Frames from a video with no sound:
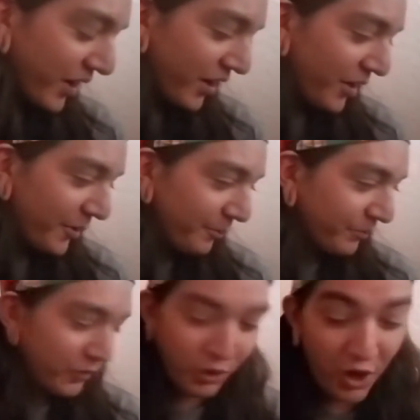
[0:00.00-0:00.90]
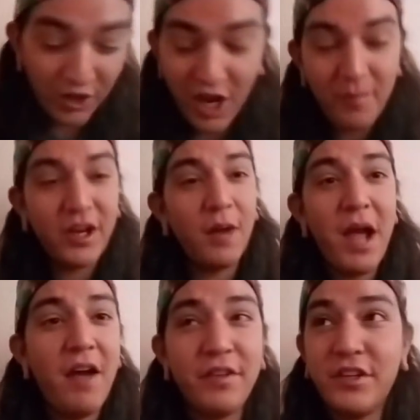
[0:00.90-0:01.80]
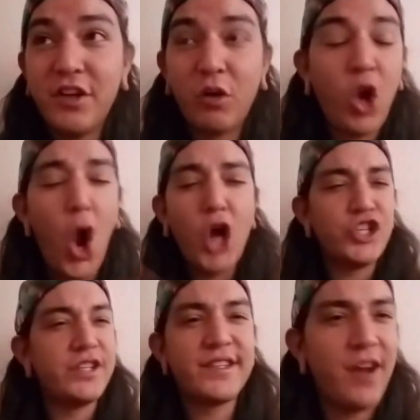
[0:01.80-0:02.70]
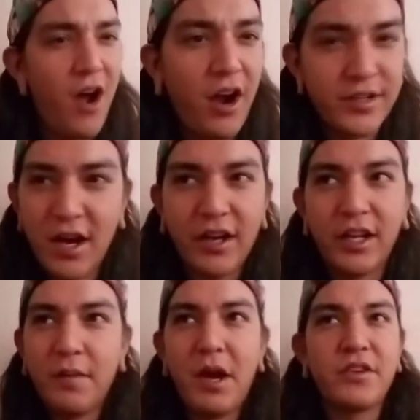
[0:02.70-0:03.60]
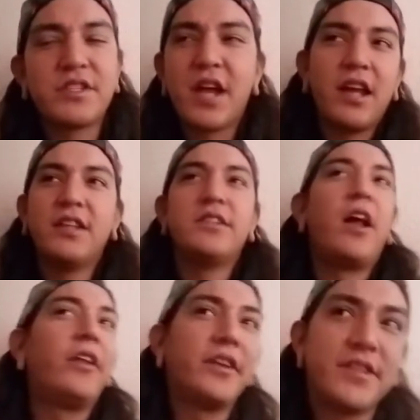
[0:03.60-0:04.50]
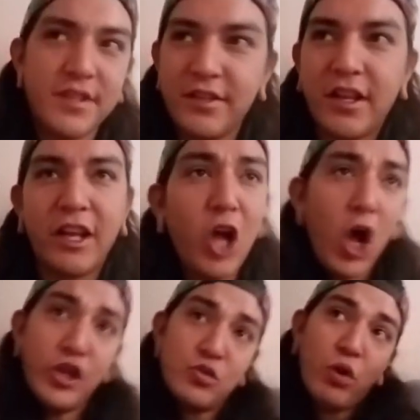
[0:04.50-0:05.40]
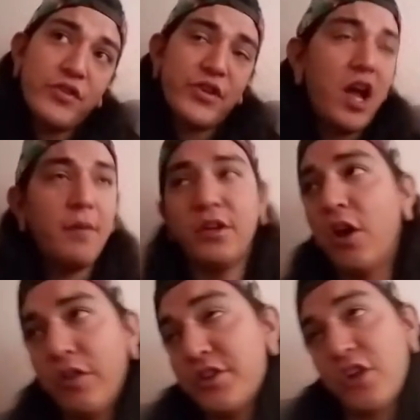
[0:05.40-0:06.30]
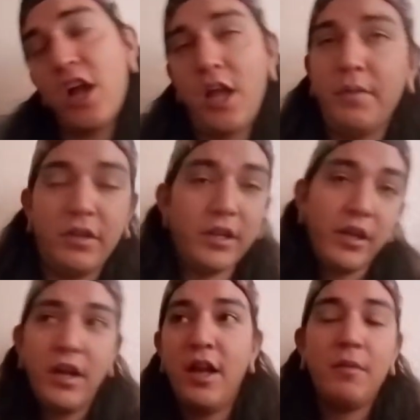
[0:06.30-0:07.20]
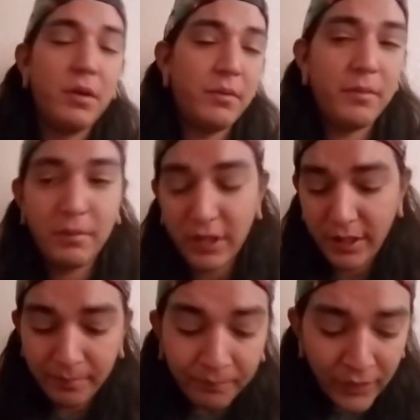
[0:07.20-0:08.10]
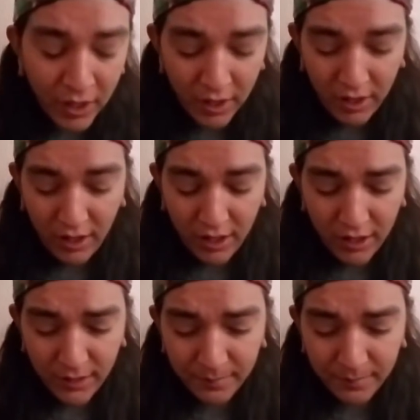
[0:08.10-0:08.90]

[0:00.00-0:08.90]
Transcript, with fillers: Um, we're all coming up having, you know, conscious talk, talking about psychedelics and like, oh, this one time, you know, this time, and like, blah, blah, blah, blah.